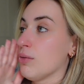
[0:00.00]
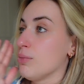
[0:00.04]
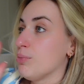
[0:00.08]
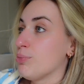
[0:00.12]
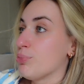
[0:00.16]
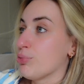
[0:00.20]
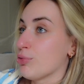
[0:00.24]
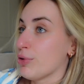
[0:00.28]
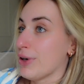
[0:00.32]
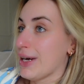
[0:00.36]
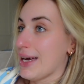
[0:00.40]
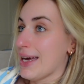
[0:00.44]

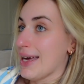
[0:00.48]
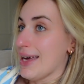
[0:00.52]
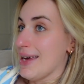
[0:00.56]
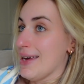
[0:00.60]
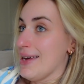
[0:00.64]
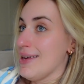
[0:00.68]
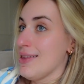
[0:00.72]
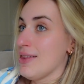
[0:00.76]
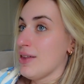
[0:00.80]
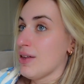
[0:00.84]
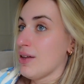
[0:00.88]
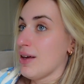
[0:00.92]

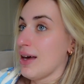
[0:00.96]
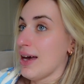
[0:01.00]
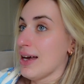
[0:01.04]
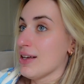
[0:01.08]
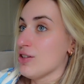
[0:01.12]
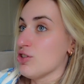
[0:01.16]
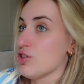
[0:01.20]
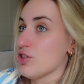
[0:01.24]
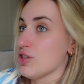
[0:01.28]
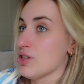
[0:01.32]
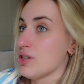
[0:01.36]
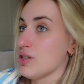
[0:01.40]
breathe
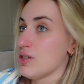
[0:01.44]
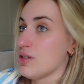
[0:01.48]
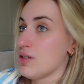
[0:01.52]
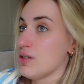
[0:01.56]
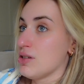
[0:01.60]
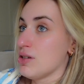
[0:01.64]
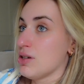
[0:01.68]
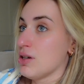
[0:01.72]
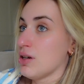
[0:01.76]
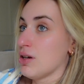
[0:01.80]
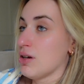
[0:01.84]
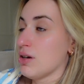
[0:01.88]
and
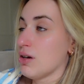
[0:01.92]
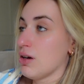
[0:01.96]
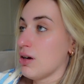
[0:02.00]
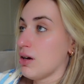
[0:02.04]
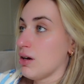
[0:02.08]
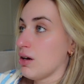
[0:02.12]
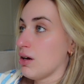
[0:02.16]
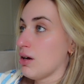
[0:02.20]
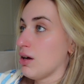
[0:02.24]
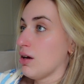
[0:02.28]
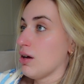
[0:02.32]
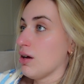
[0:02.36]
just
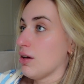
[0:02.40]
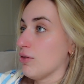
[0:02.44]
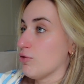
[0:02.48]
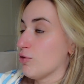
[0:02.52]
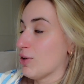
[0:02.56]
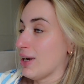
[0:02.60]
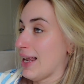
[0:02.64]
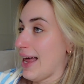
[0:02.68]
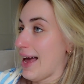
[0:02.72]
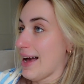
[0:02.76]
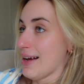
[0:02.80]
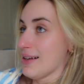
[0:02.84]

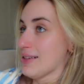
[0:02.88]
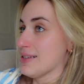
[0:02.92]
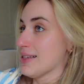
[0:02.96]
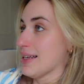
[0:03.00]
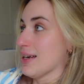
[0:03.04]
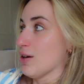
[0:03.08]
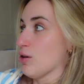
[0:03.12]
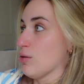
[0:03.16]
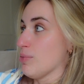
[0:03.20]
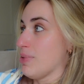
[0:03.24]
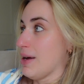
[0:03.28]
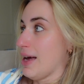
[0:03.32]
relax a
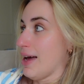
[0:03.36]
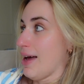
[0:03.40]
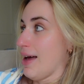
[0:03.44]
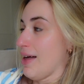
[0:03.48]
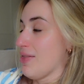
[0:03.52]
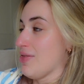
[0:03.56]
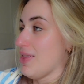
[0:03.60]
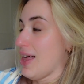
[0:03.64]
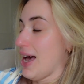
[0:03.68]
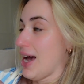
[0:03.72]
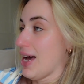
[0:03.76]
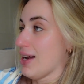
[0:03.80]
little bit,
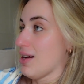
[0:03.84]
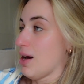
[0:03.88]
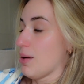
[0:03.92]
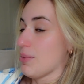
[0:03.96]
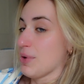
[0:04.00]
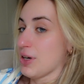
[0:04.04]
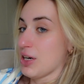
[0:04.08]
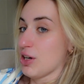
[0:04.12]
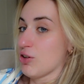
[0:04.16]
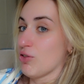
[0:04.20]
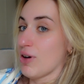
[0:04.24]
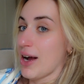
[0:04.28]
and then I'm
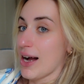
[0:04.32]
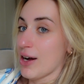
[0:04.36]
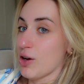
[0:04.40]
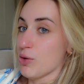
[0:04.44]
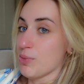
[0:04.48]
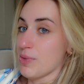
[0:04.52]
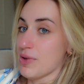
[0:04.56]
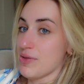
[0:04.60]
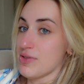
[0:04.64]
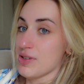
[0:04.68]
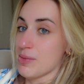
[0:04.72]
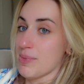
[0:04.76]
gonna crack on
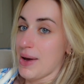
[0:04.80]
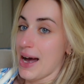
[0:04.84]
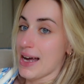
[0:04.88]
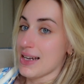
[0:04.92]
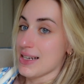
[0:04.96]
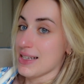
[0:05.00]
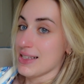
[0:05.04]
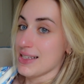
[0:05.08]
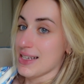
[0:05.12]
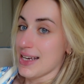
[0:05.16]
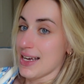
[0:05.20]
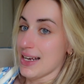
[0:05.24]
with some
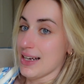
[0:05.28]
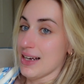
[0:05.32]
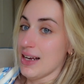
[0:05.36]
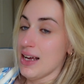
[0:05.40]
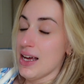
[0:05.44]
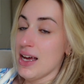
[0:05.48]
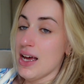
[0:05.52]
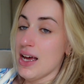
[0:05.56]
editing.